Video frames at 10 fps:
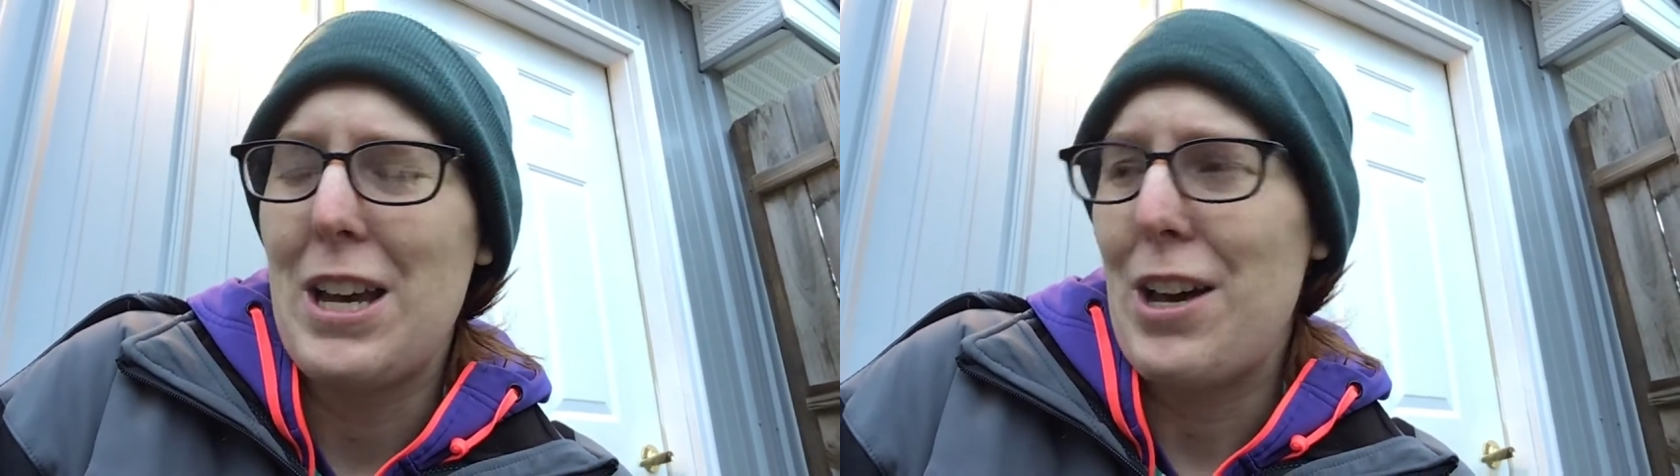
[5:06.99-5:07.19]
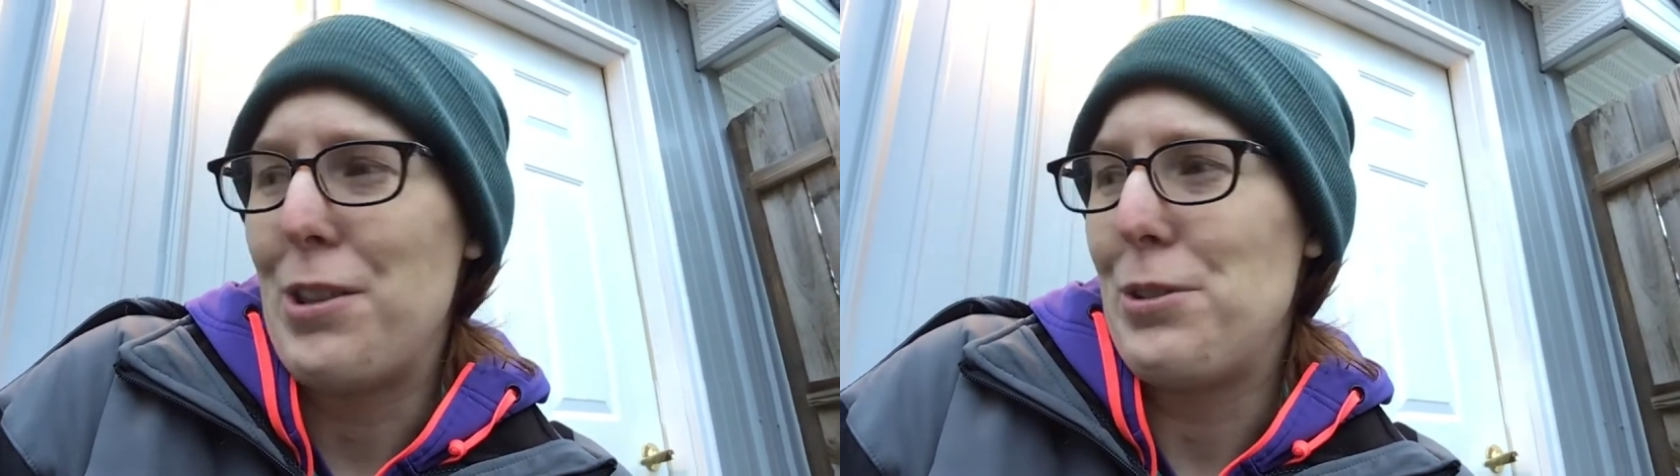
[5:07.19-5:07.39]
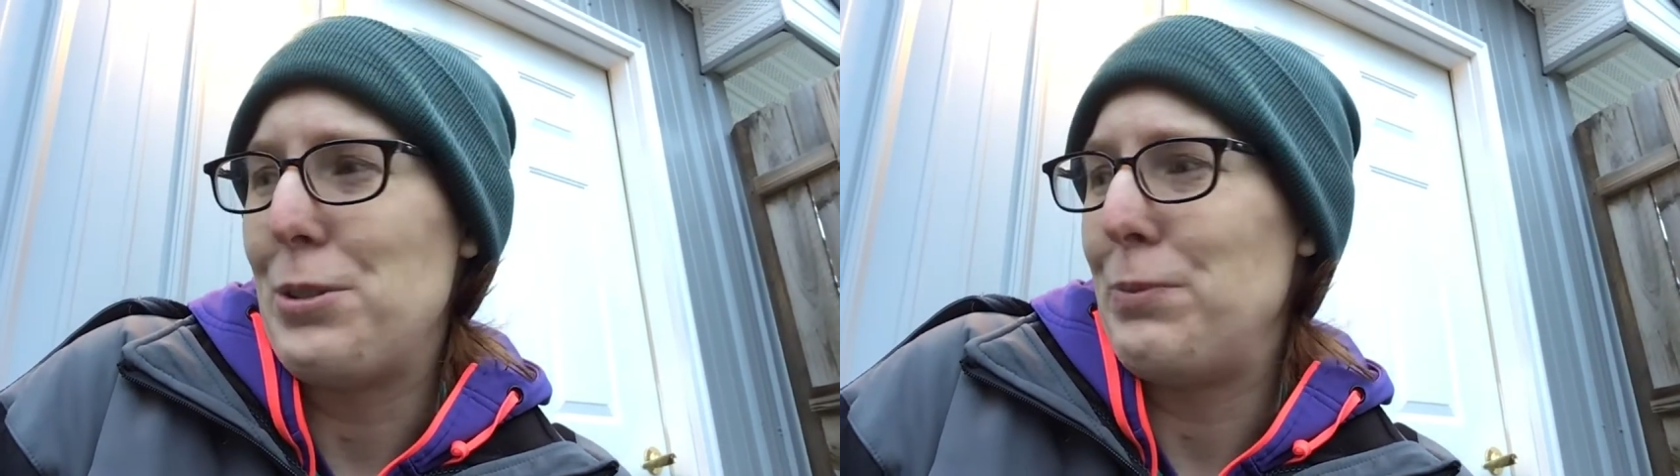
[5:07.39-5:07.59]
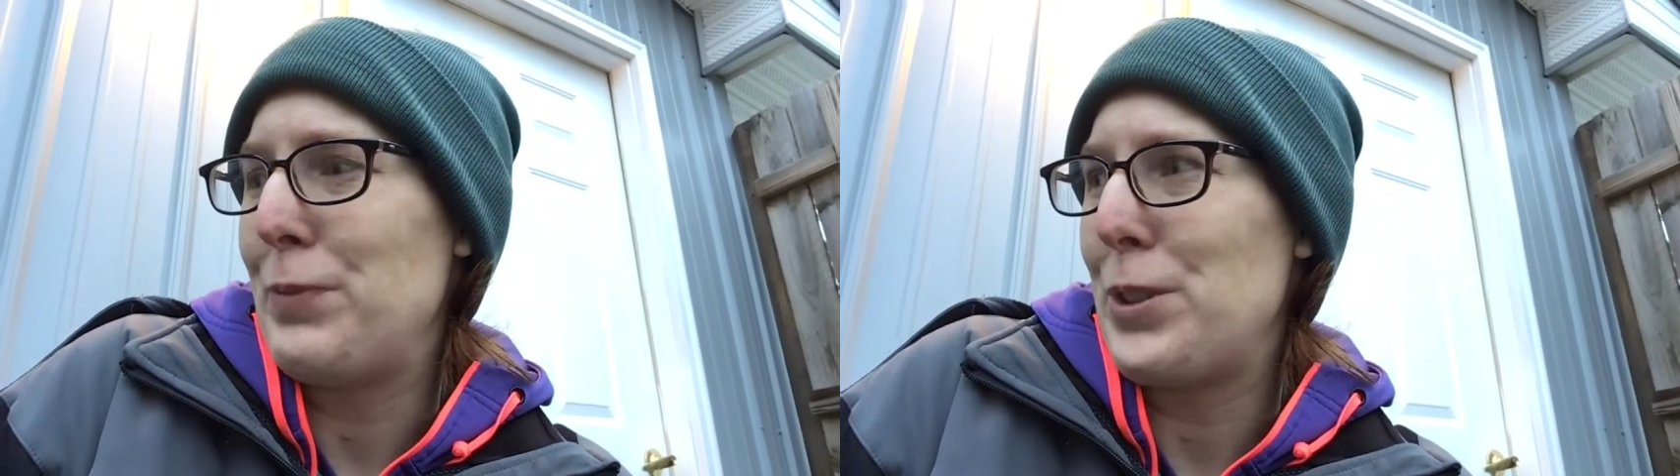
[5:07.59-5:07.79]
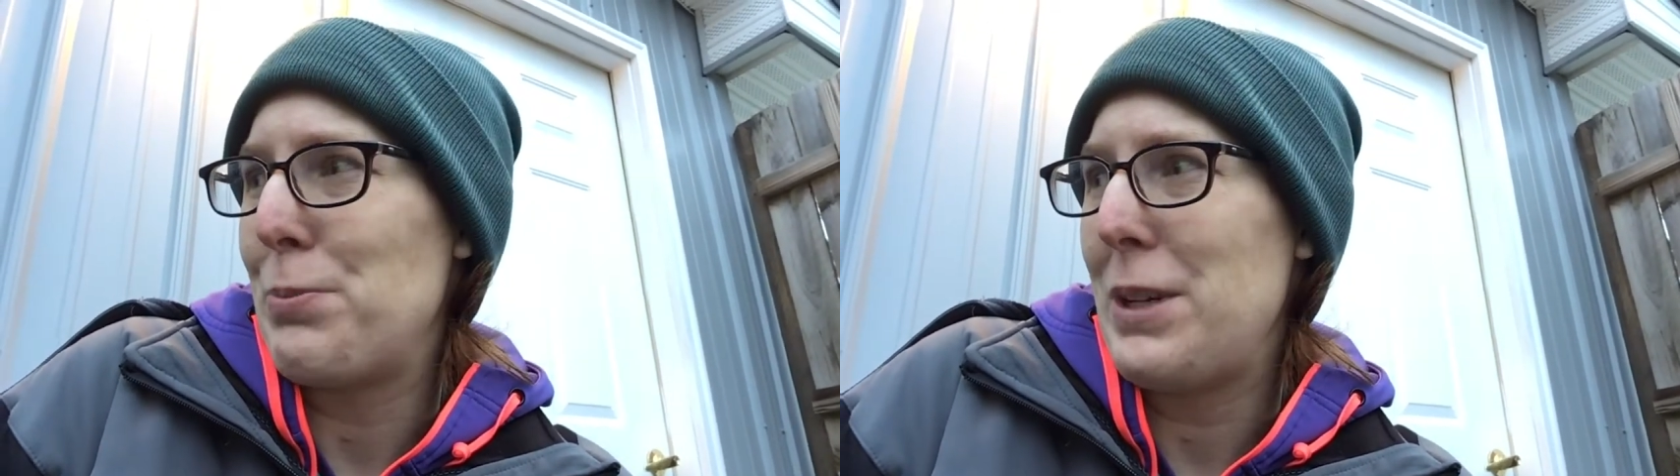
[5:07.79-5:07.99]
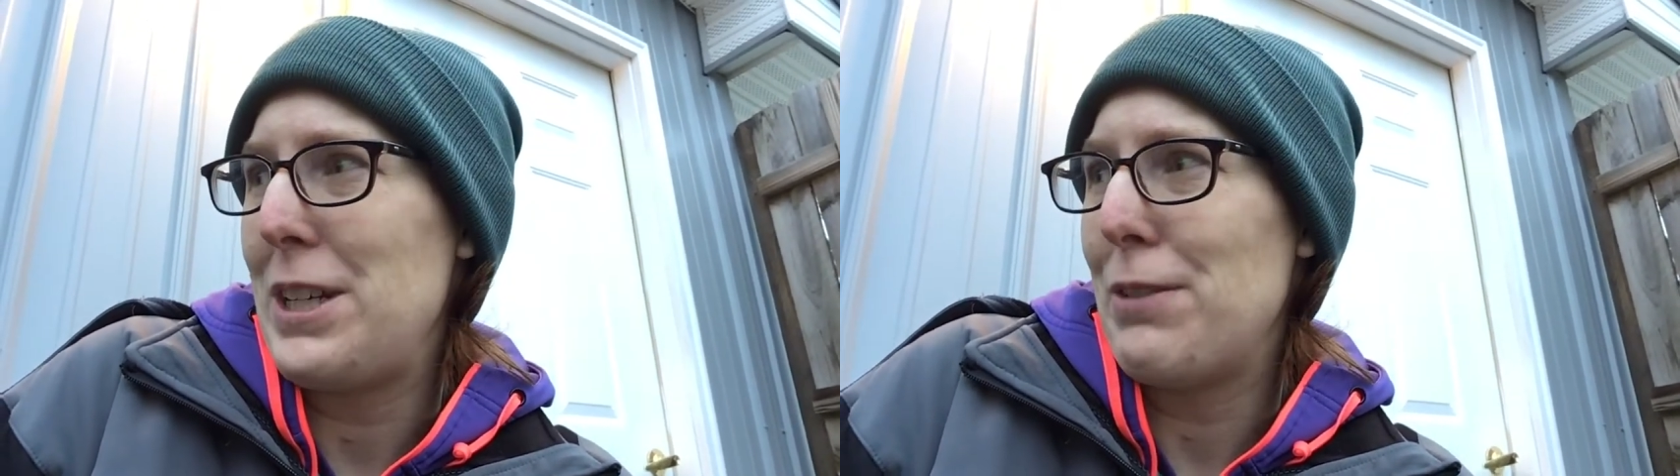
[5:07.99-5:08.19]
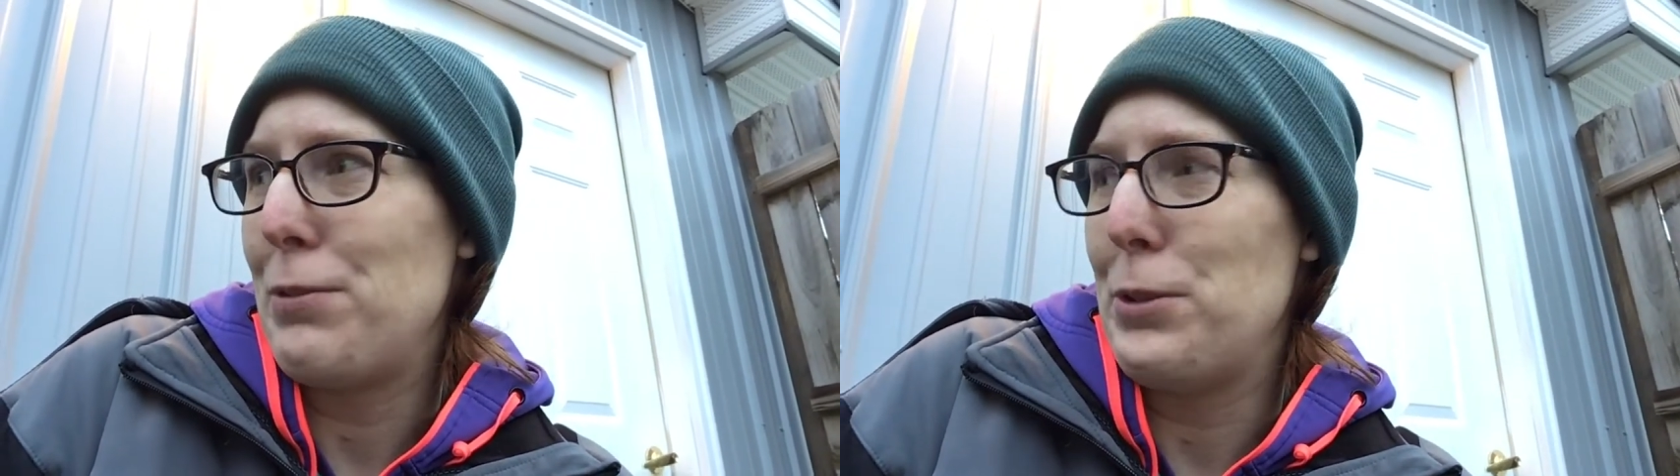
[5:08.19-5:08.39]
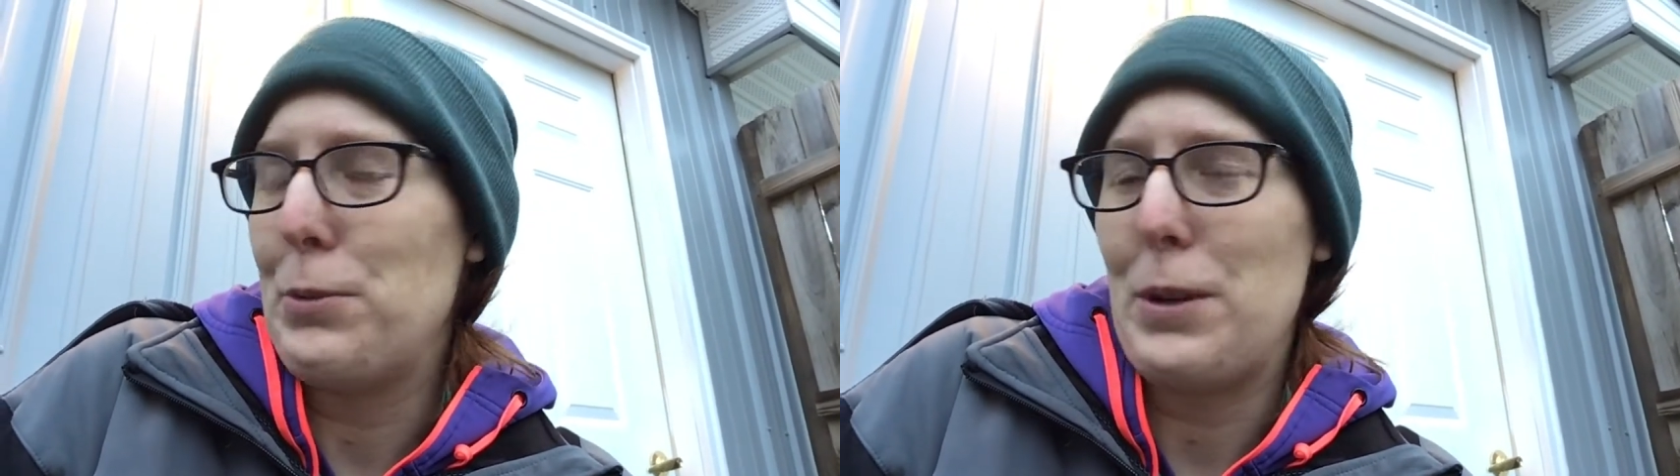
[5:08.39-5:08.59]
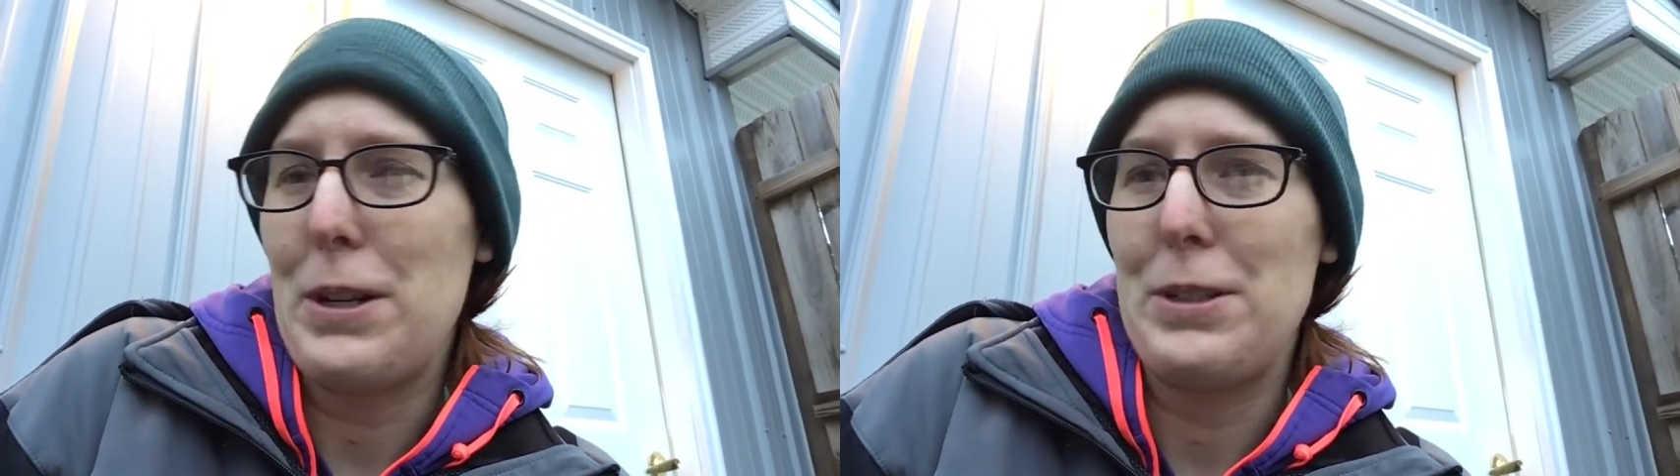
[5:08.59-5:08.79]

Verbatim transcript: Although there's plenty of food and water,